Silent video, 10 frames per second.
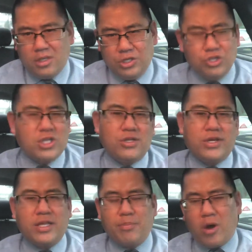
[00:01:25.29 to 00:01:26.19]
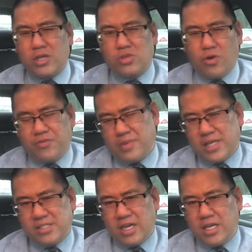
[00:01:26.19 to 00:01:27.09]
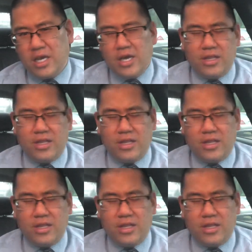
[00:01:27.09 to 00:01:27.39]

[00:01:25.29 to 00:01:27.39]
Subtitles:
You just look at the box score from last night,